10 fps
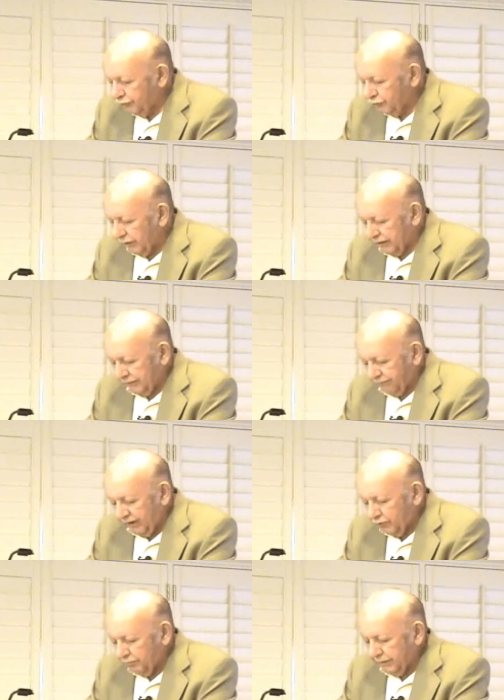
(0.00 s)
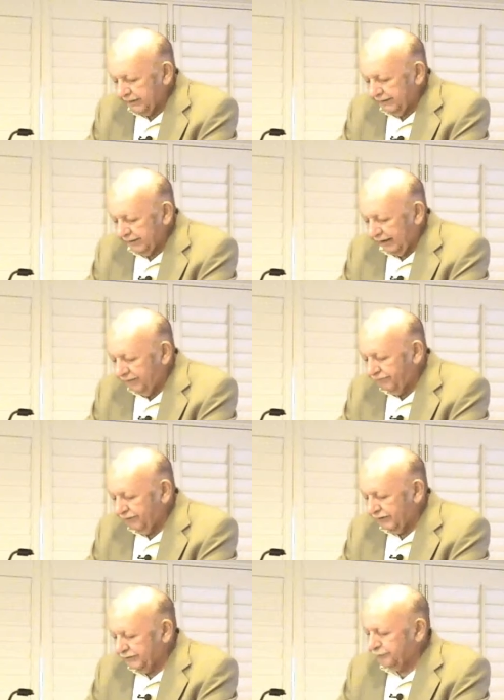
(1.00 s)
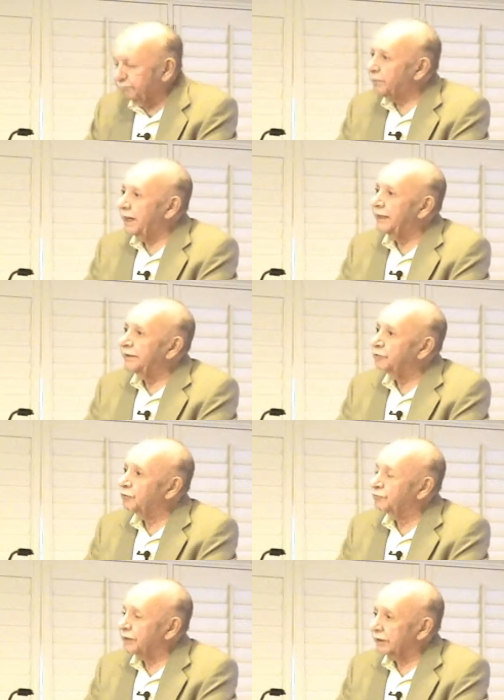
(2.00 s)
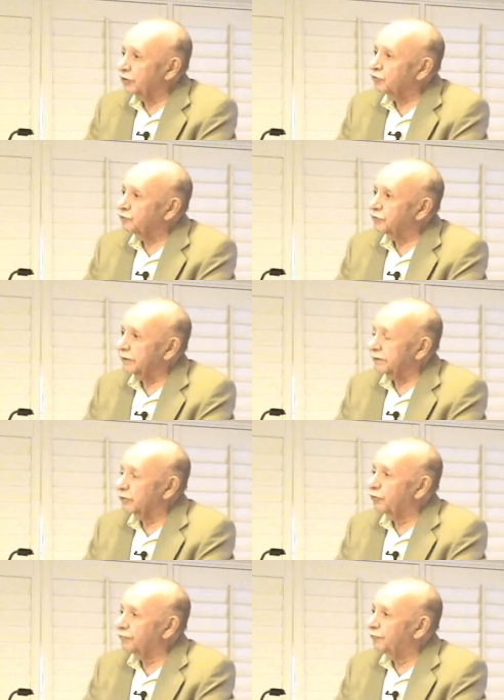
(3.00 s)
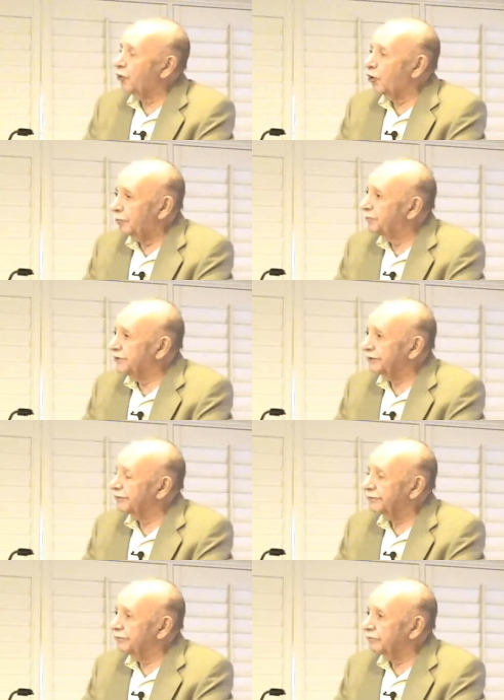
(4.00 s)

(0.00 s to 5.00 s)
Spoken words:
to the development in the infant's mind of the concept of objects.